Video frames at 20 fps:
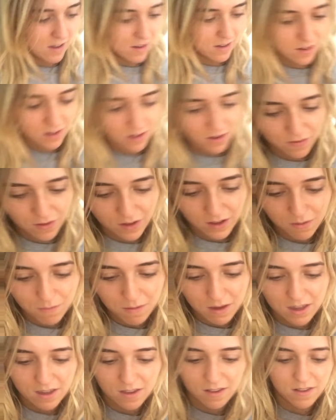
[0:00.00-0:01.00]
I don't know if I can
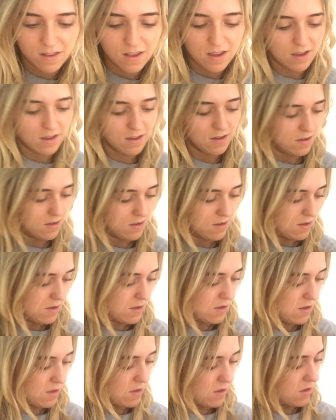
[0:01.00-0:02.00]
make it sing.
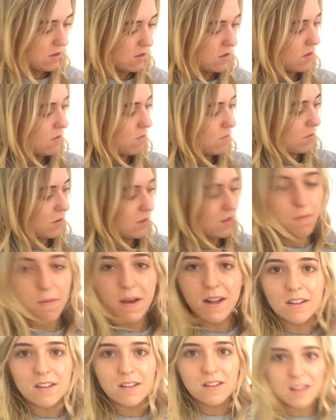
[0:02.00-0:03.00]
Well, it's
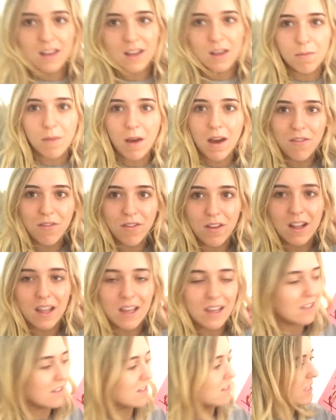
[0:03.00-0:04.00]
meant to sing, but I feel
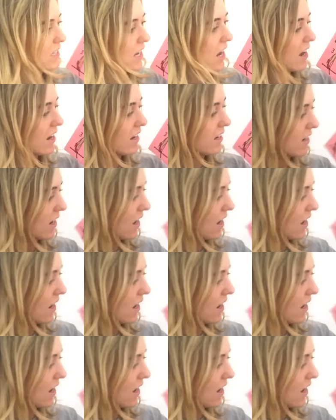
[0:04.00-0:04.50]
like it's died